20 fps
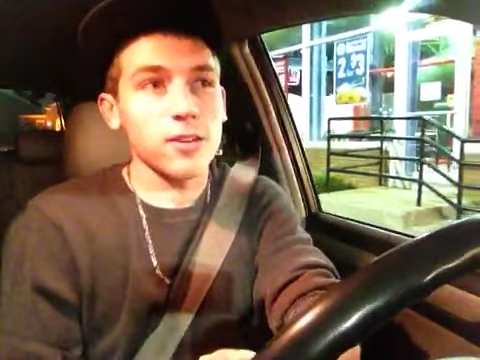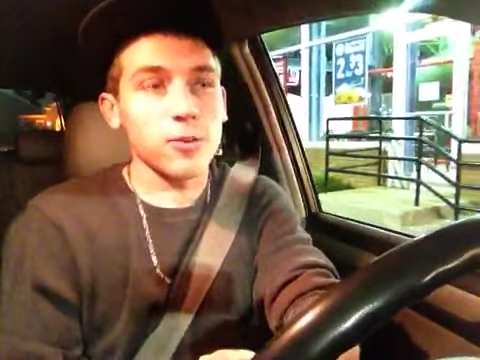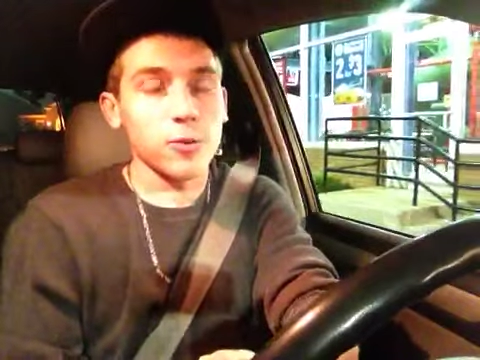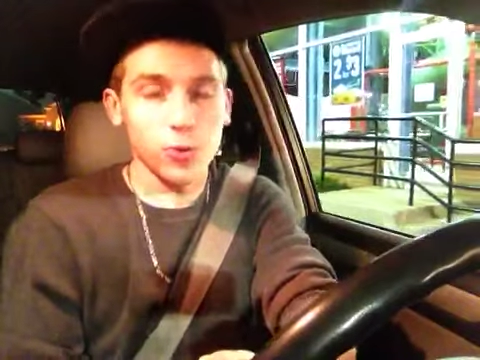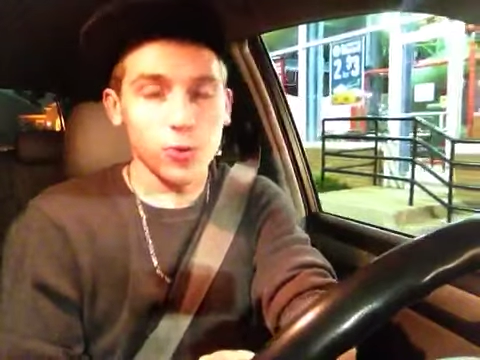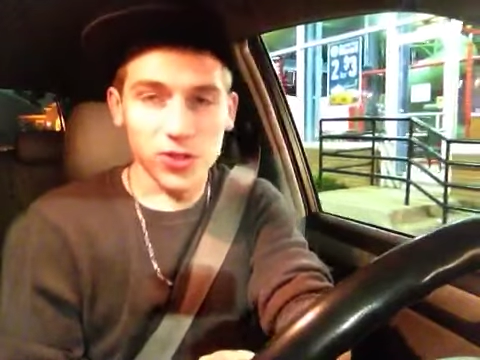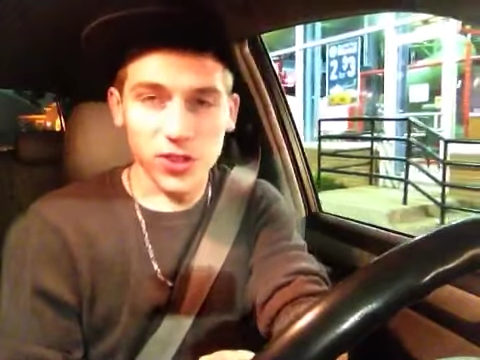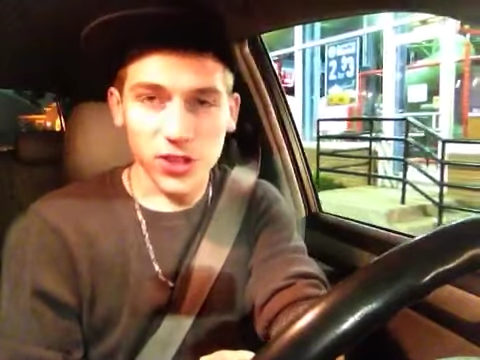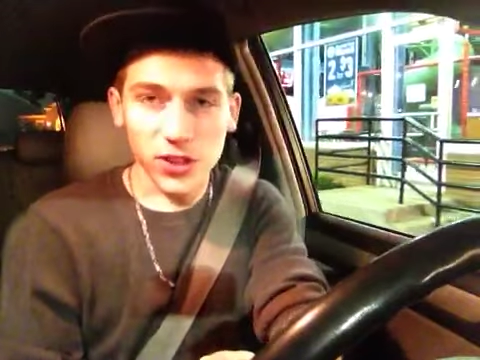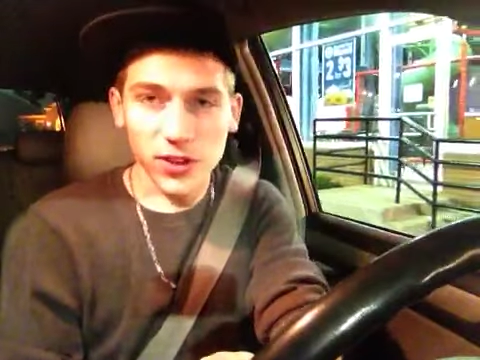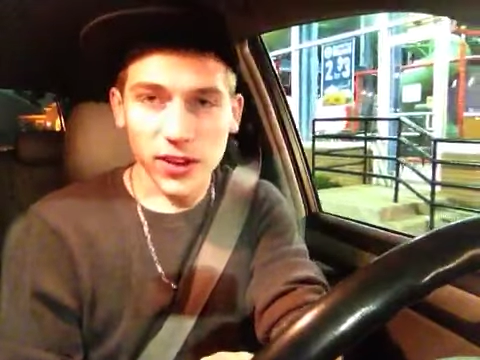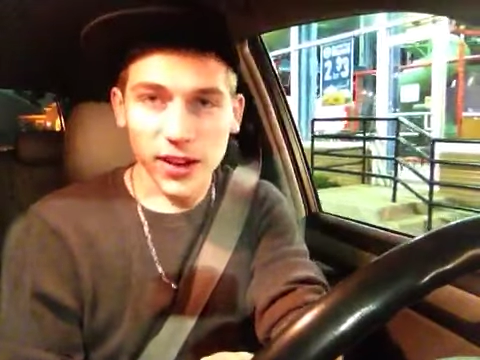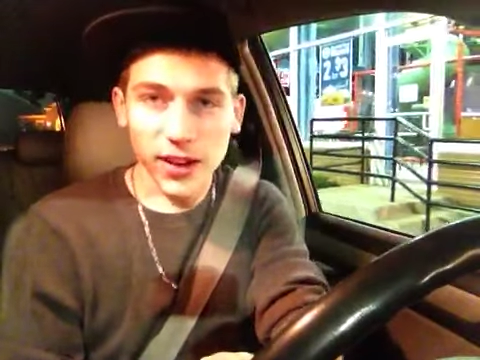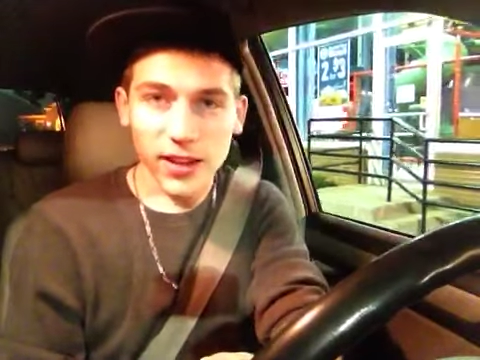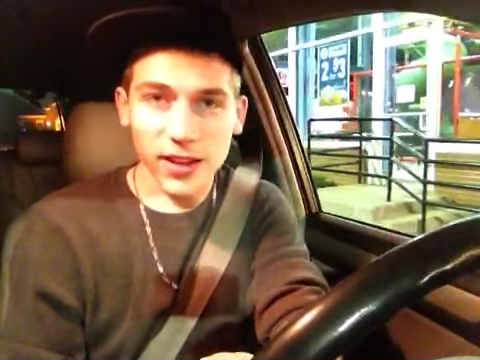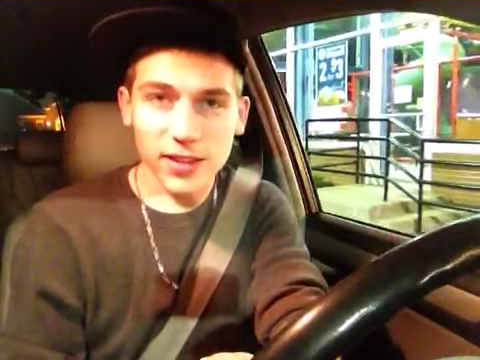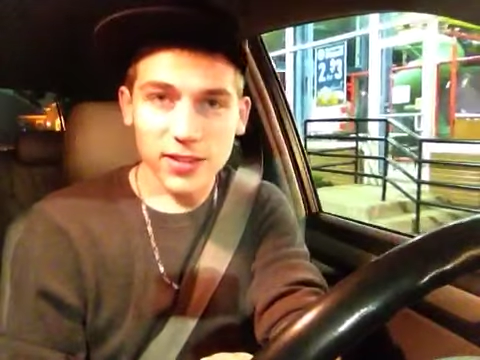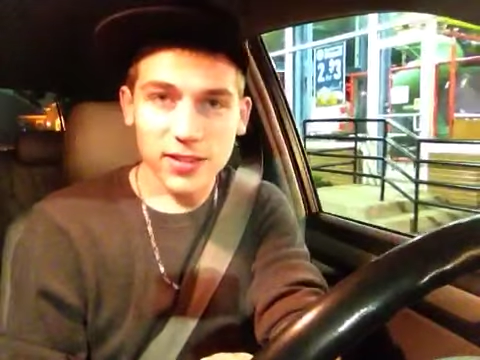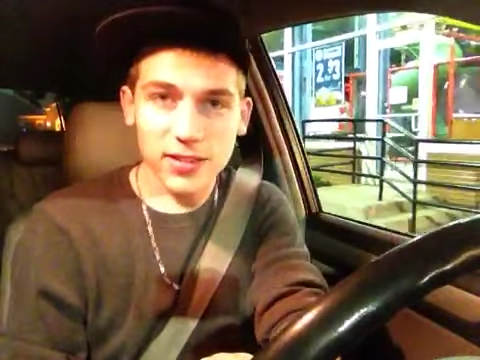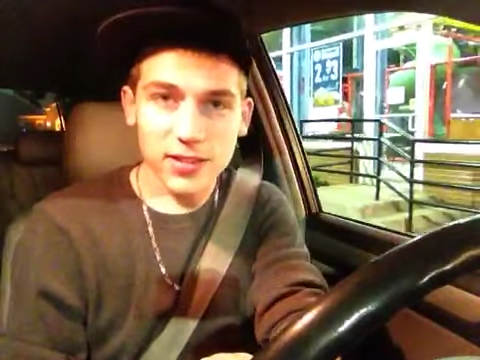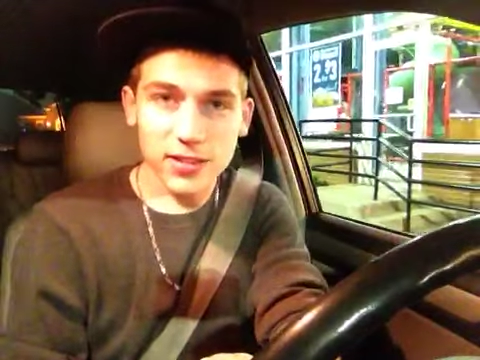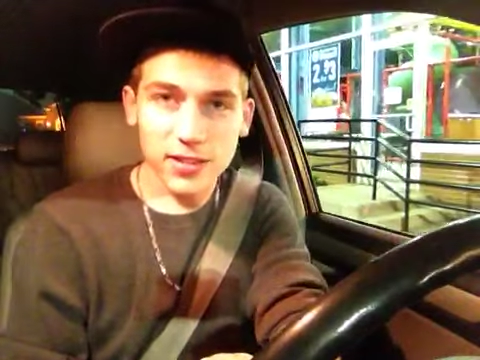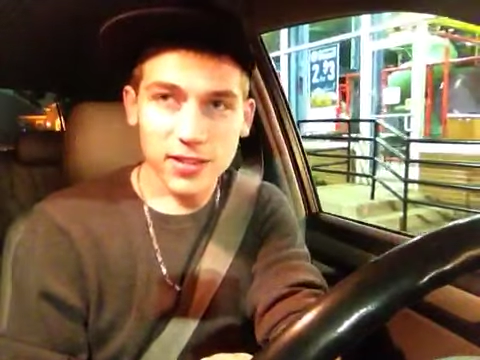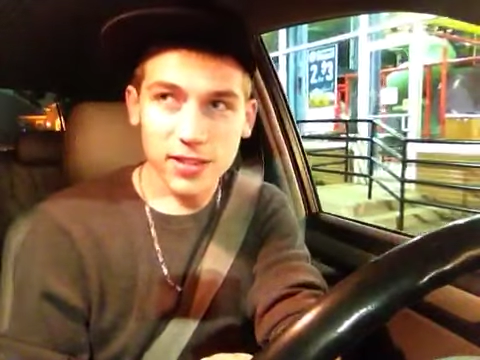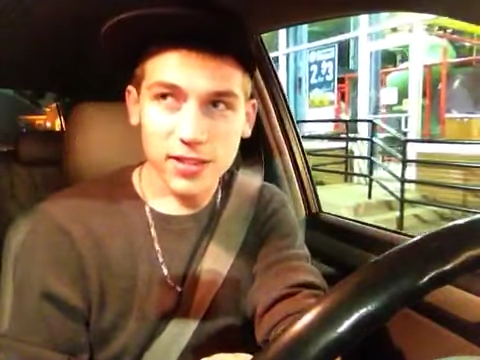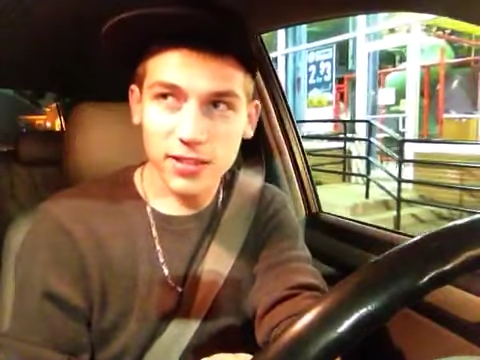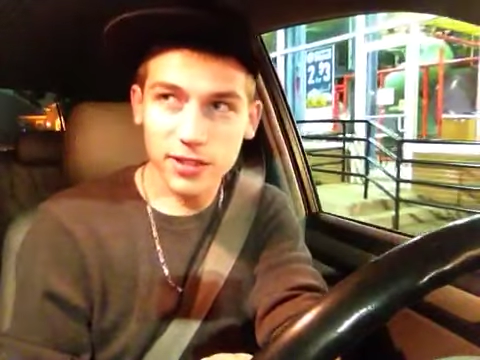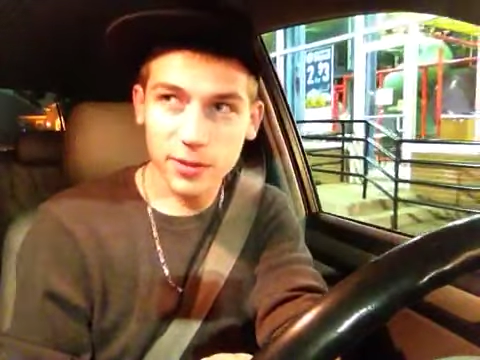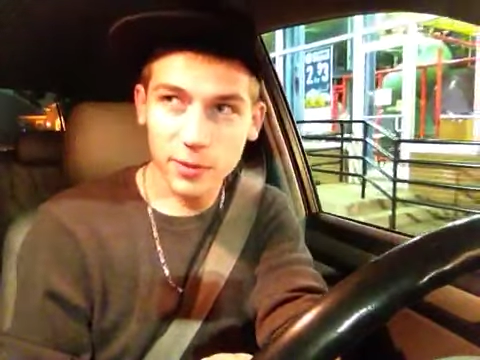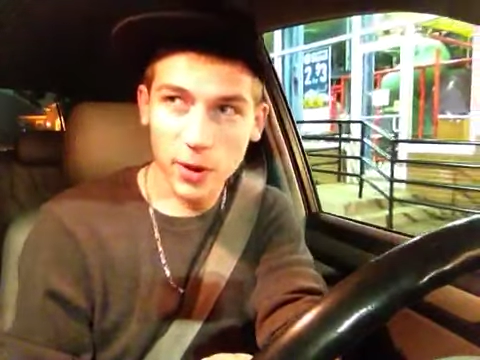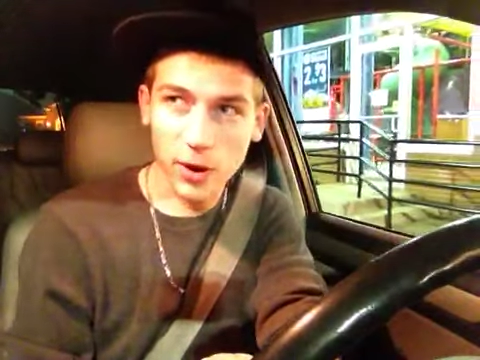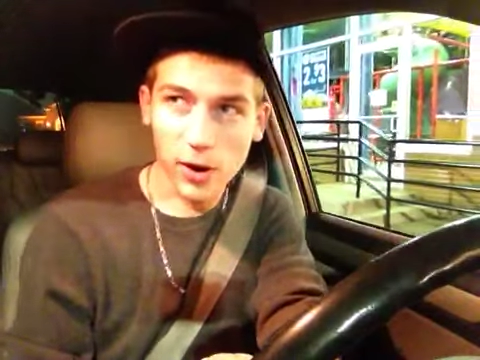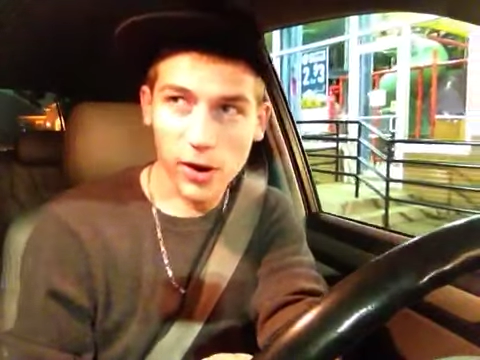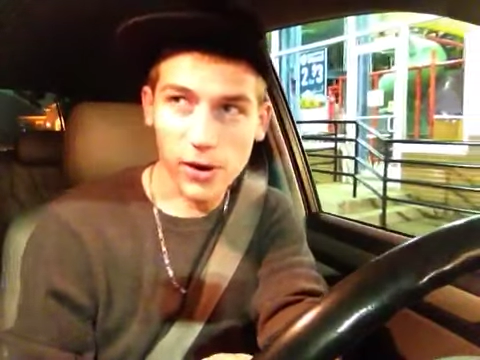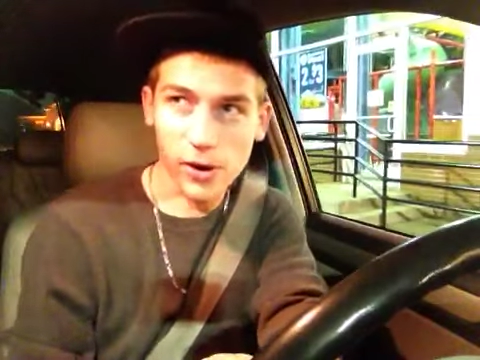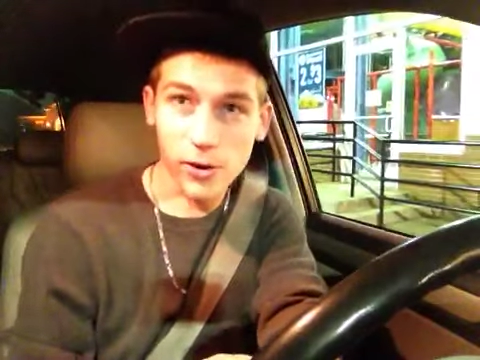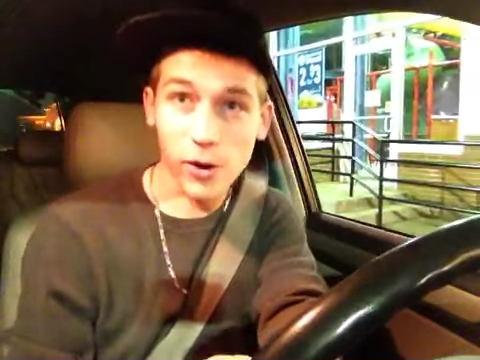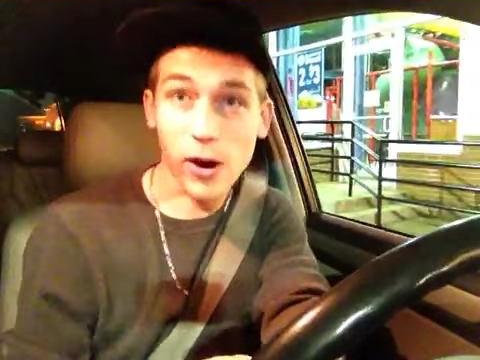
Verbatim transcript: We'll see you guys tomorrow,